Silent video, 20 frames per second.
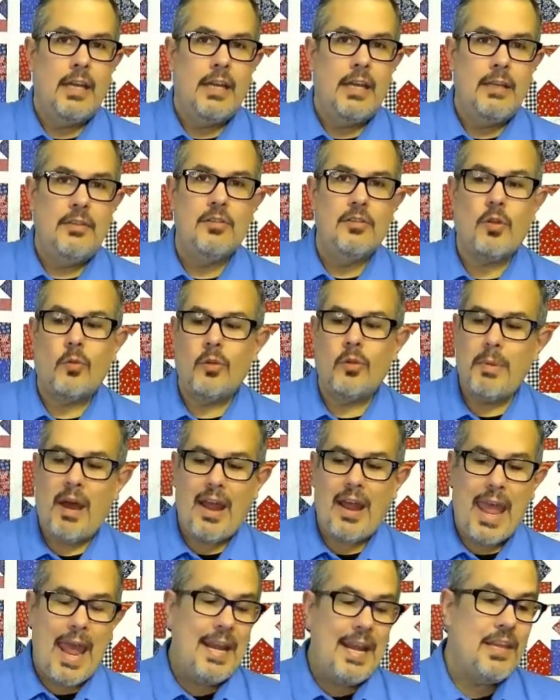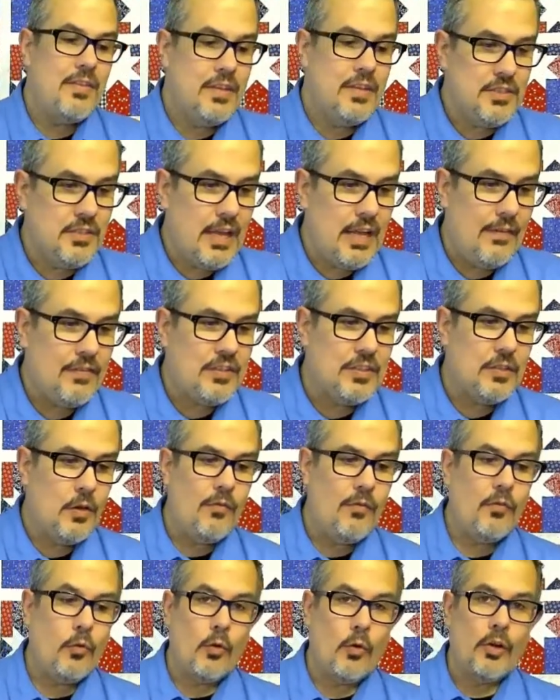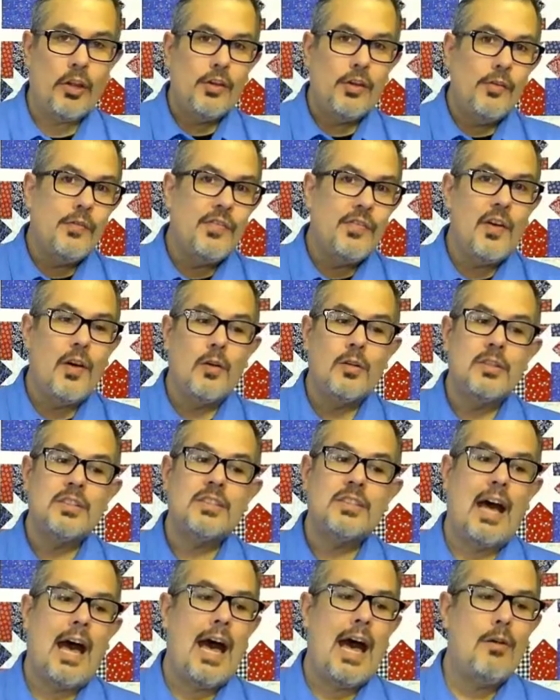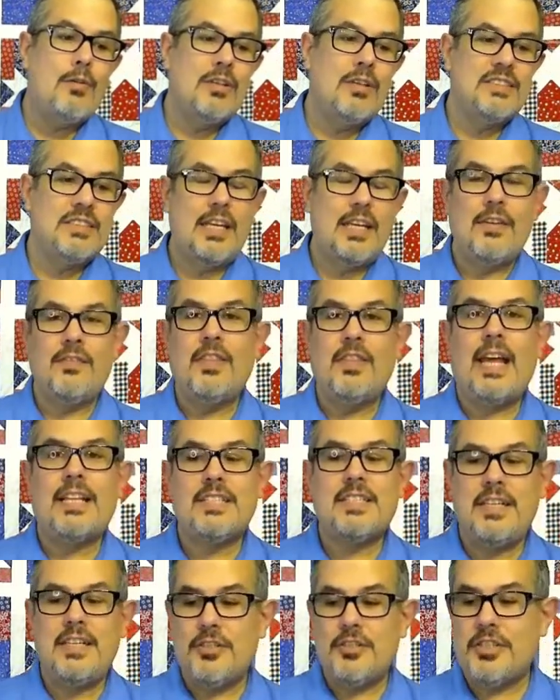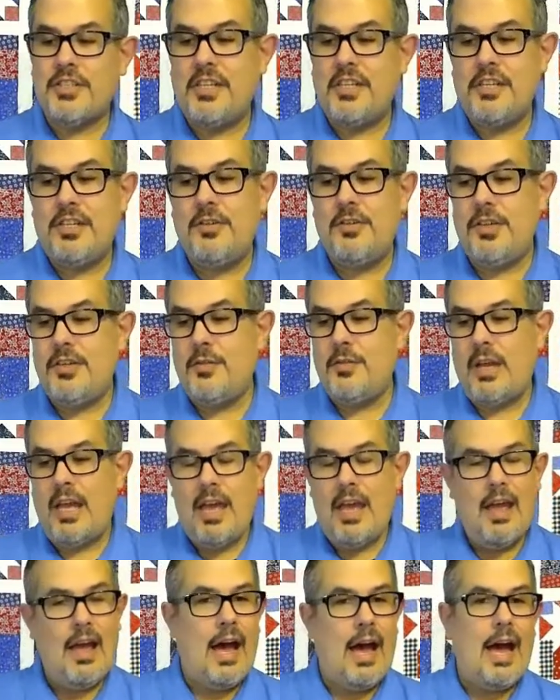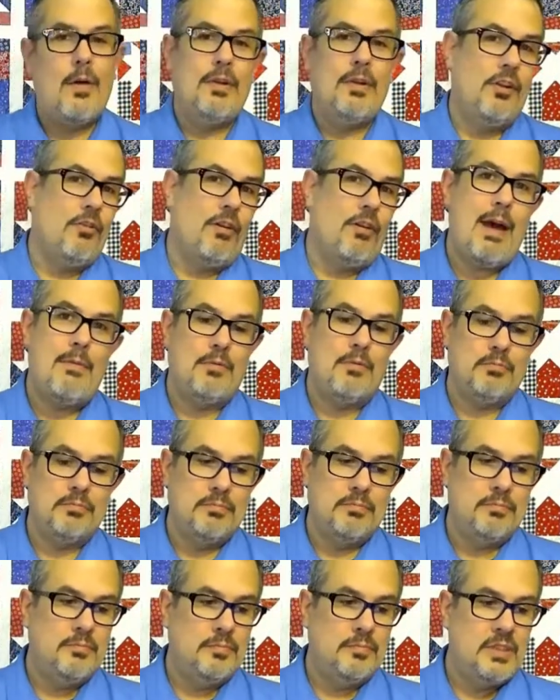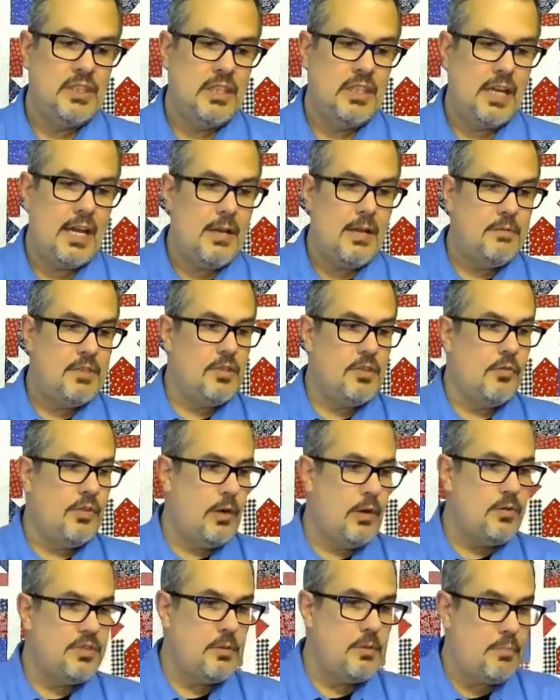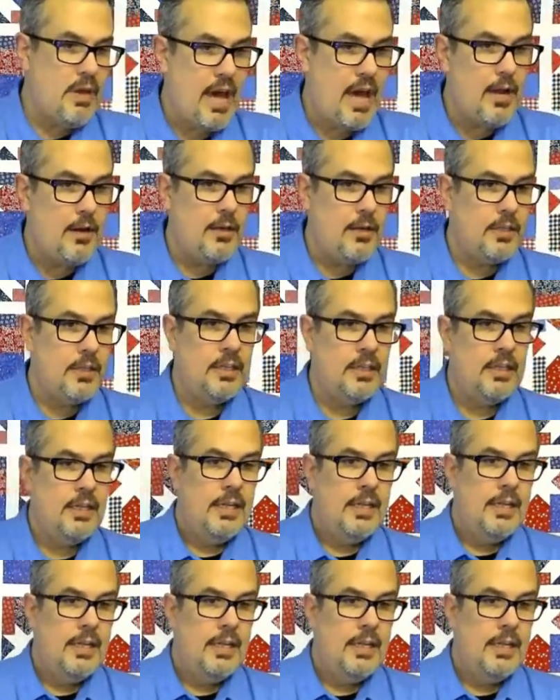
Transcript: Okay, there's only about 80 of these left. So for you folks, I would say if that's interesting to you, I would grab them. Okay, so there was the pattern.